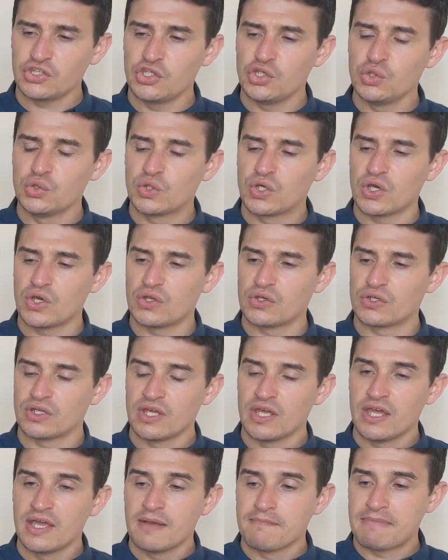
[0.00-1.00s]
you could
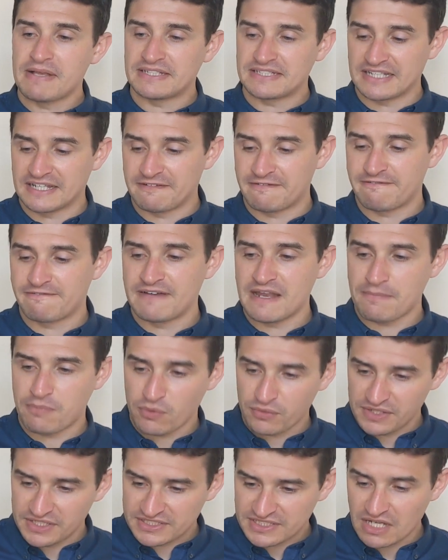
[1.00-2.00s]
basically flip
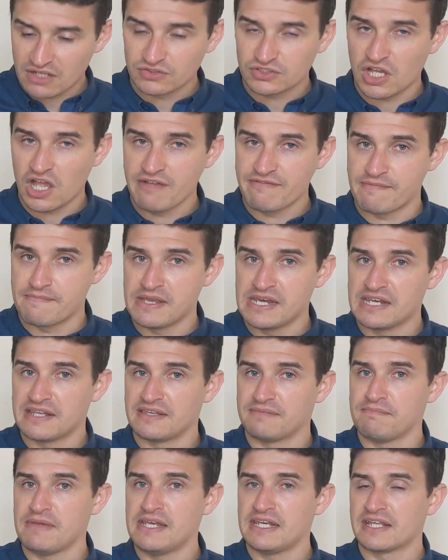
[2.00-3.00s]
one of these tiles over,
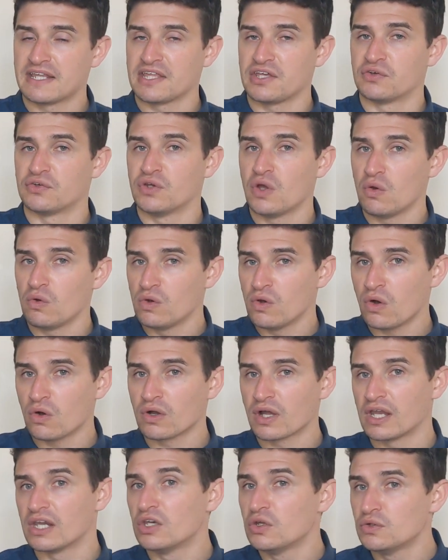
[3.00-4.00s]
meaning that you're no
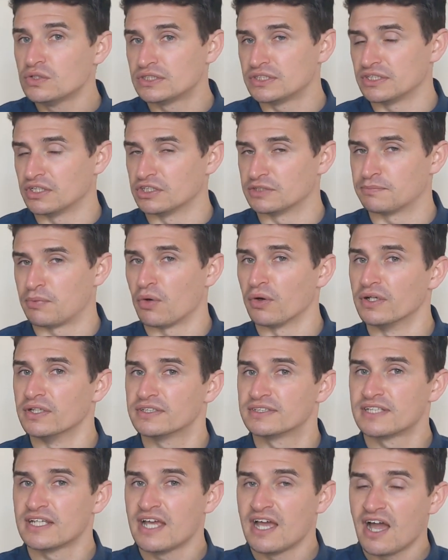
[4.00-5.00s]
longer losing those
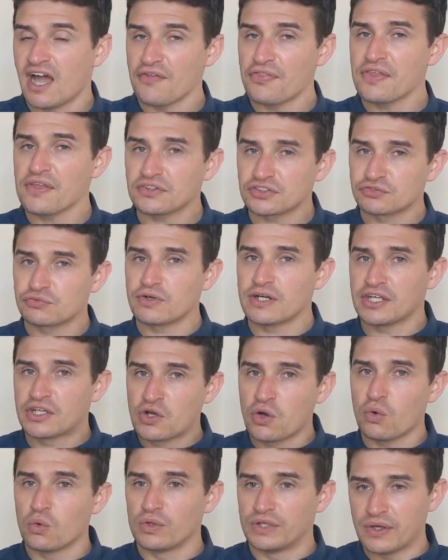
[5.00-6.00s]
points. I thought that was really
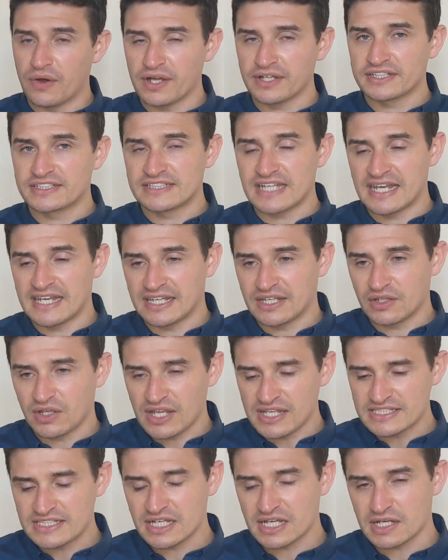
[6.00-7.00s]
cool, you know,
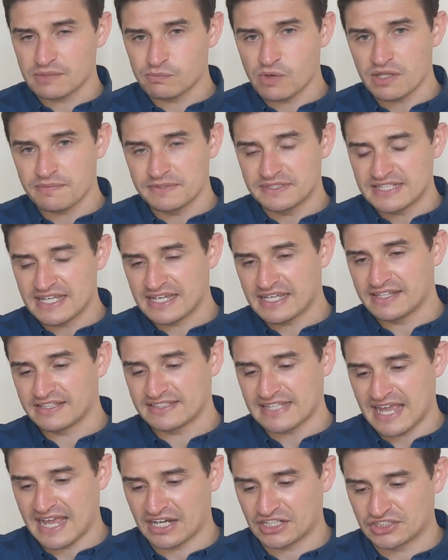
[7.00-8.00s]
understanding, is it worth me taking
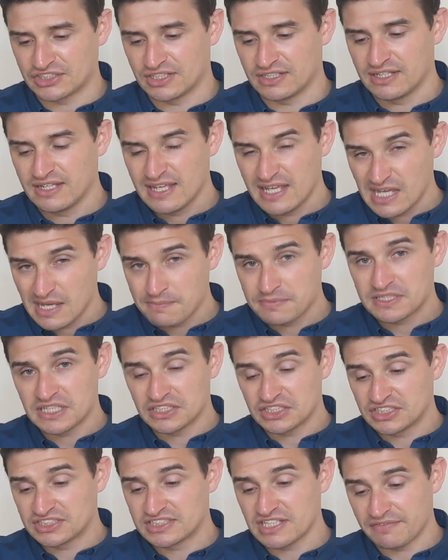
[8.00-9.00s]
this action and
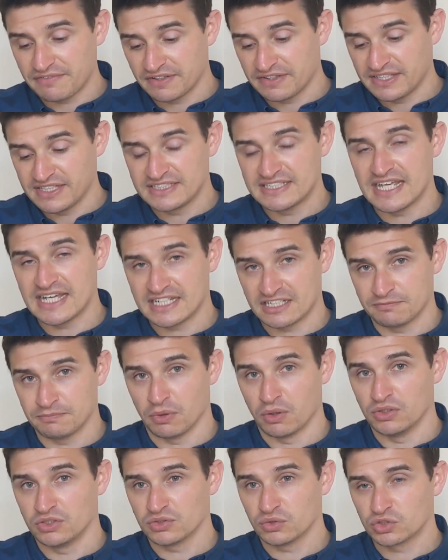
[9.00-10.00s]
potentially suffering these
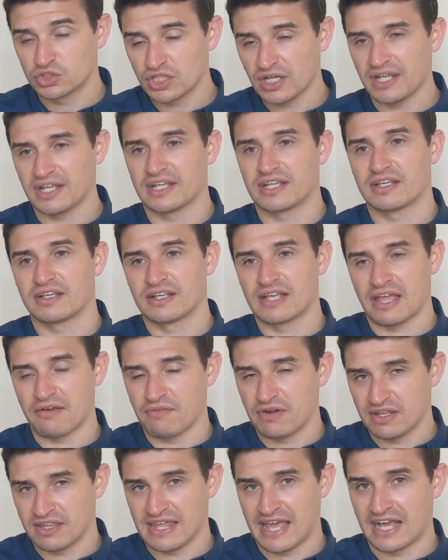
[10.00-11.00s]
negative points, or should I
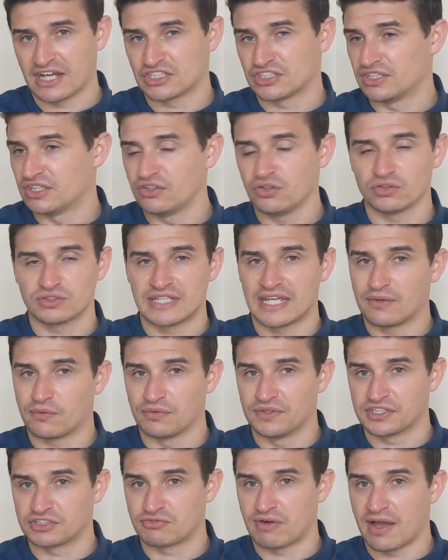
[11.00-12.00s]
get rid of the action and not
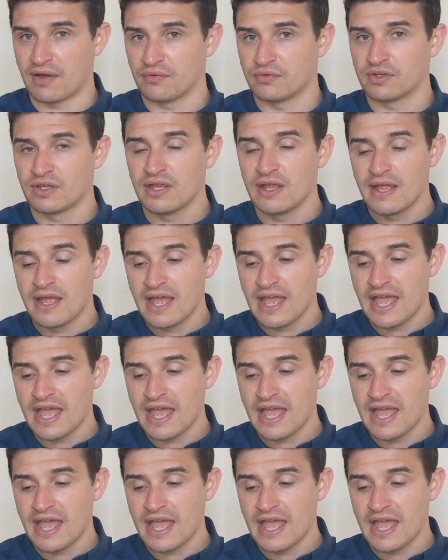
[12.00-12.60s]
take one this round,